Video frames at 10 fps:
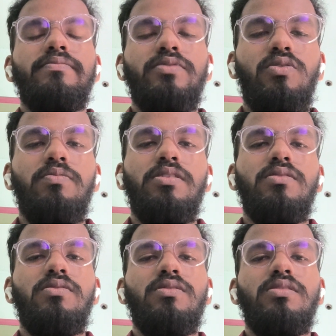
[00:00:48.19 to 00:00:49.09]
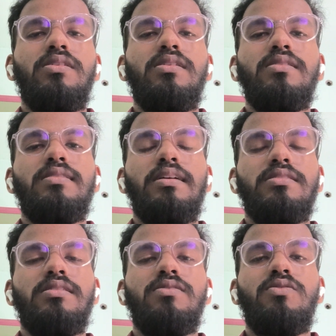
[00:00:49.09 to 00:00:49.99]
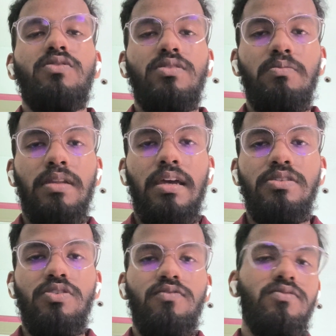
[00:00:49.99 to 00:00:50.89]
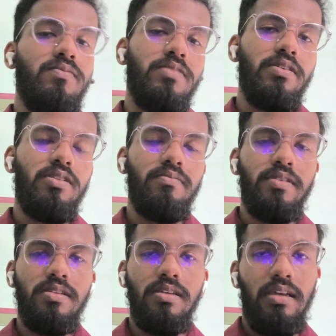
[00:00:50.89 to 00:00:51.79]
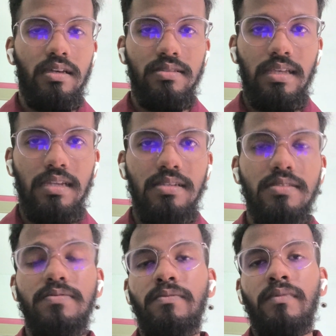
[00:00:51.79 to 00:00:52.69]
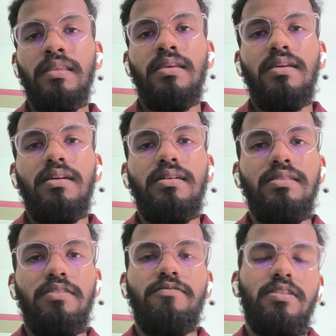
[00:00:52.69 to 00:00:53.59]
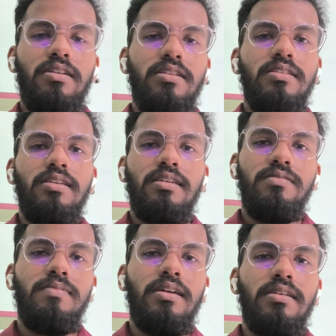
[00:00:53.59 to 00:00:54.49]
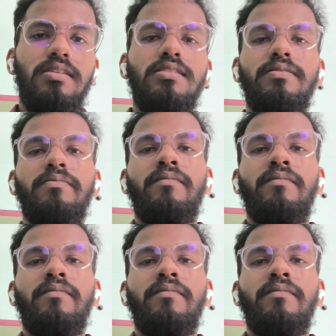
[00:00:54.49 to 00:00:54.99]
topic or the section or the branch of web development, that is the front end and backend.